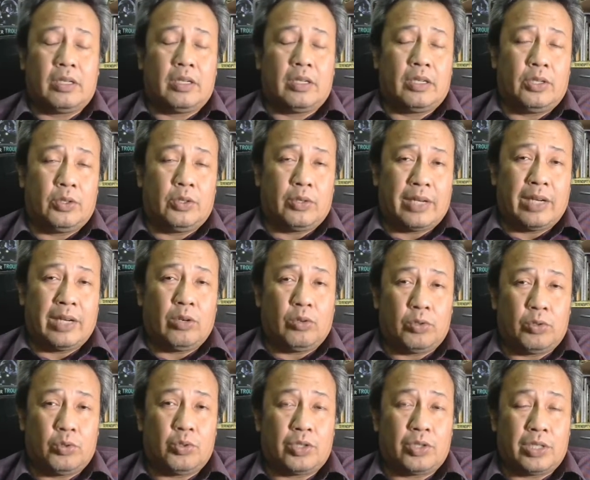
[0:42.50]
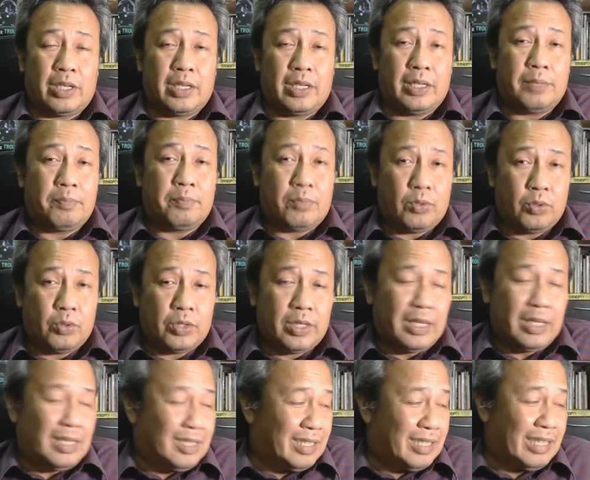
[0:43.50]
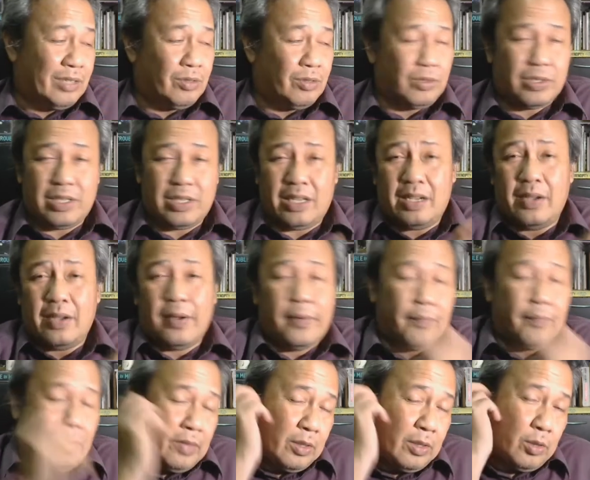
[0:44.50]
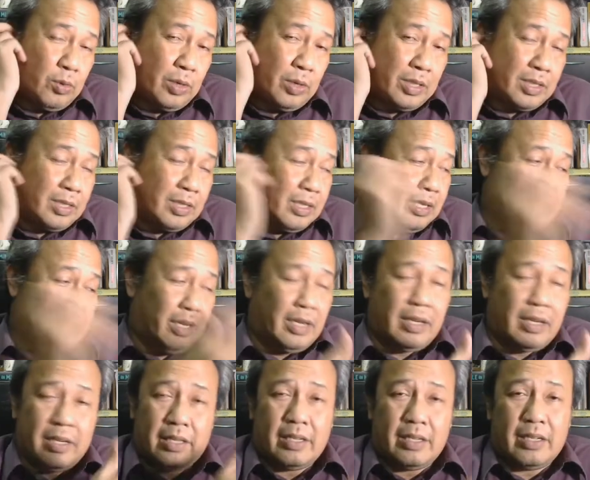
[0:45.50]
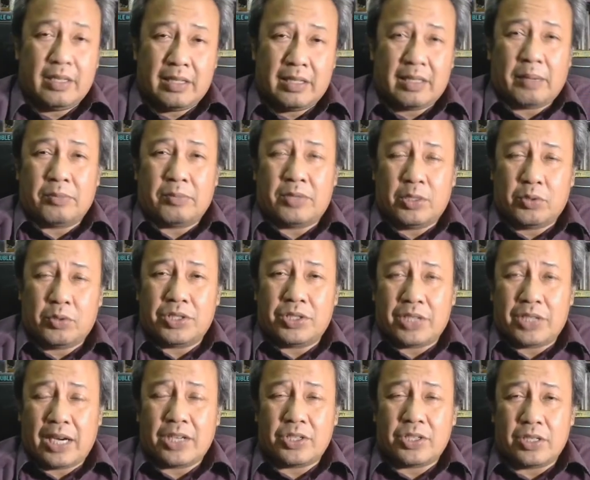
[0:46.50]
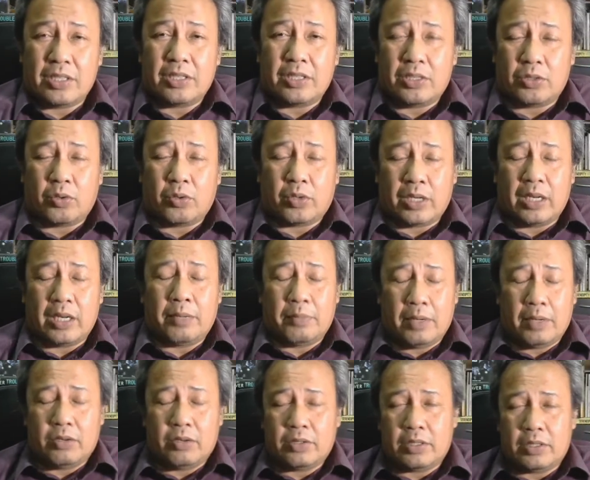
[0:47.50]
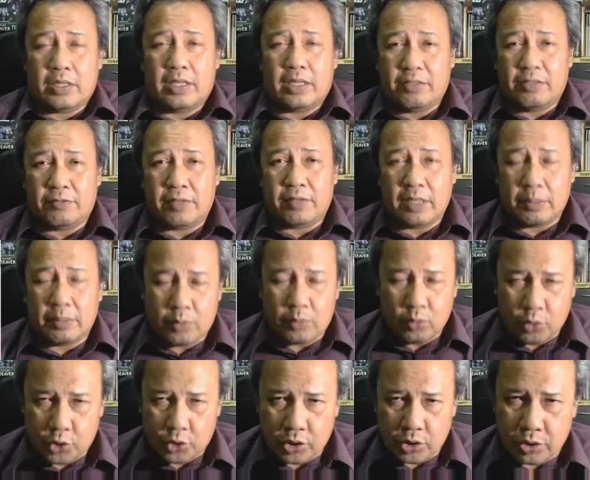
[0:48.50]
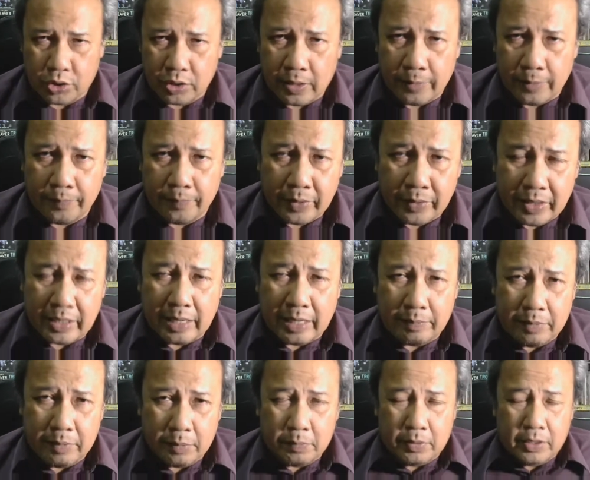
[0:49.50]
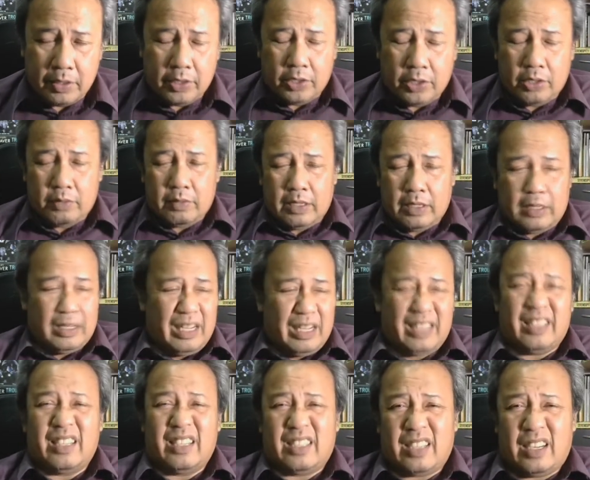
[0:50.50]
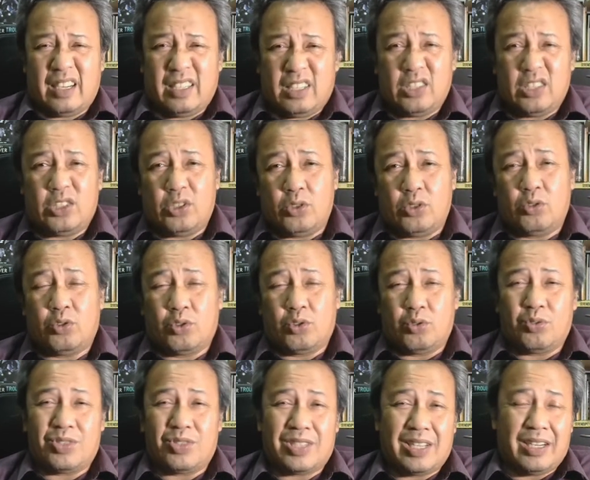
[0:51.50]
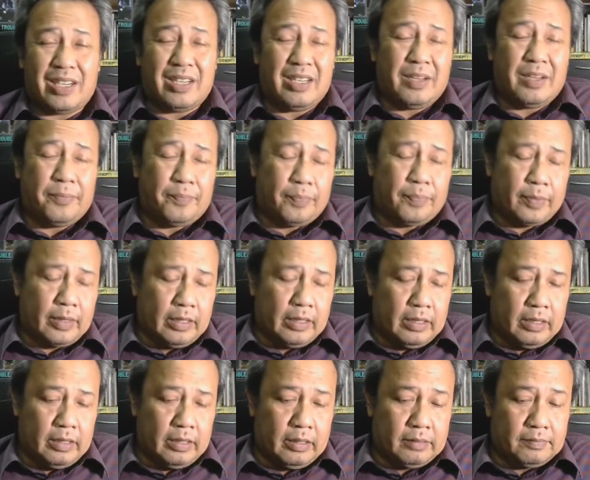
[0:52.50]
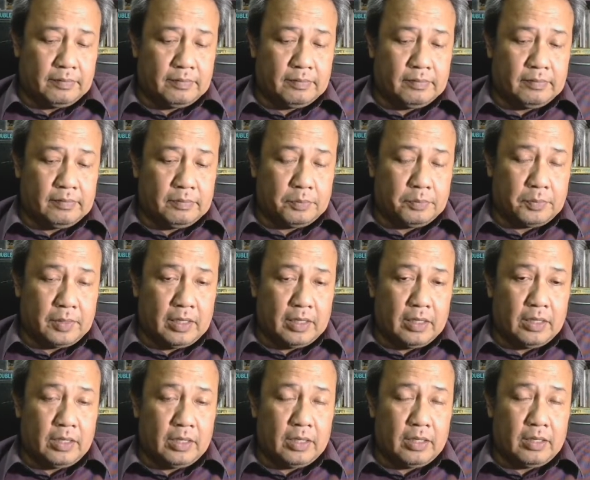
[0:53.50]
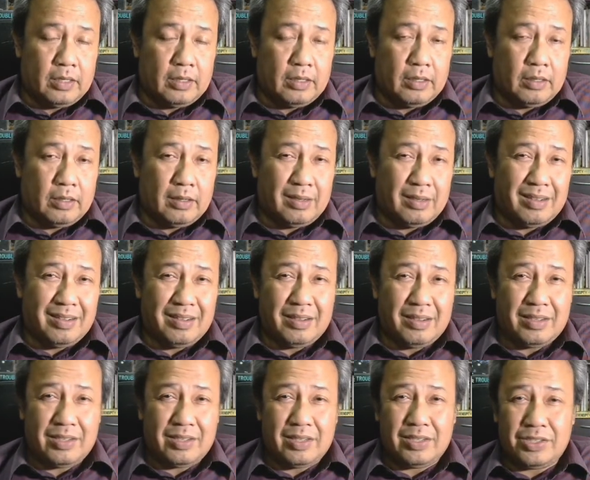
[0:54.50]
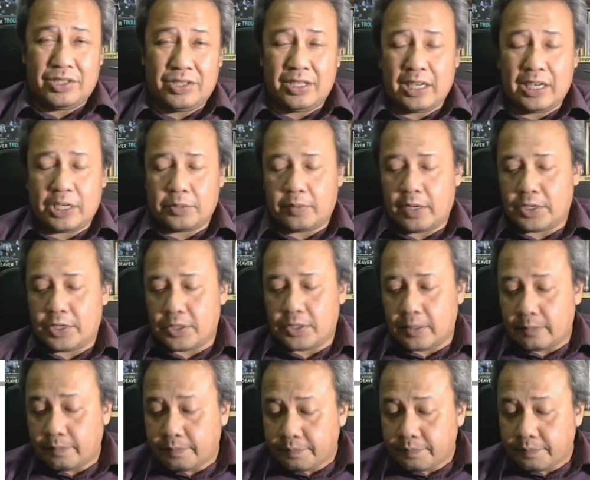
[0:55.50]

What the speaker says: you can also study proteins, and you'll see towards the subsequent sections you're talking about different approaches that that scientists use to study um, uh, gene expression.